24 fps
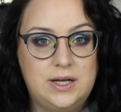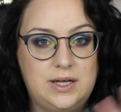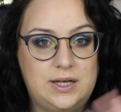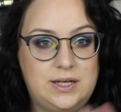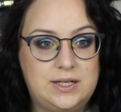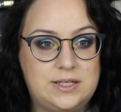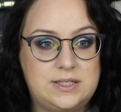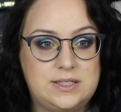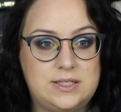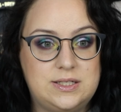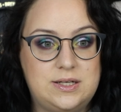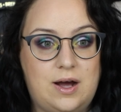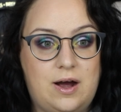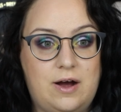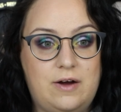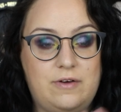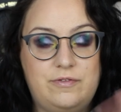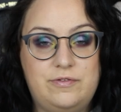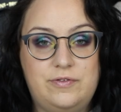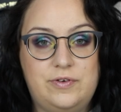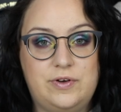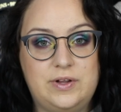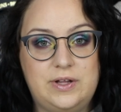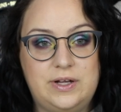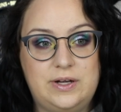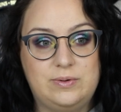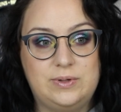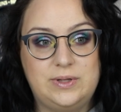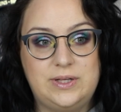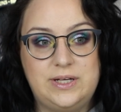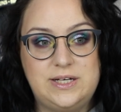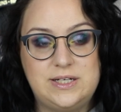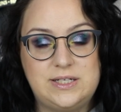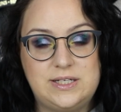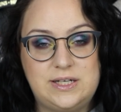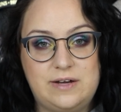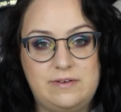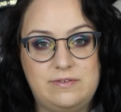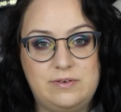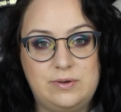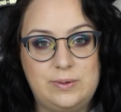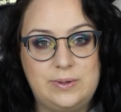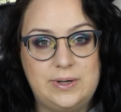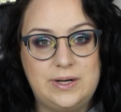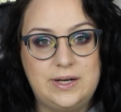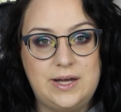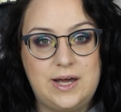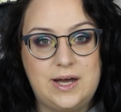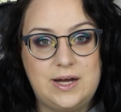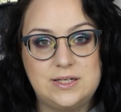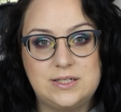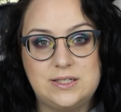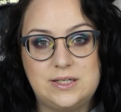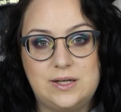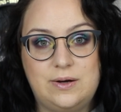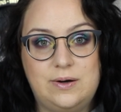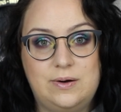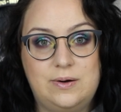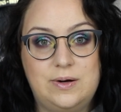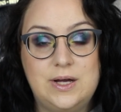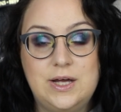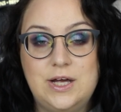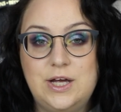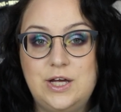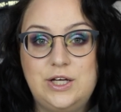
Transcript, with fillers: It's not fully released everywhere yet, so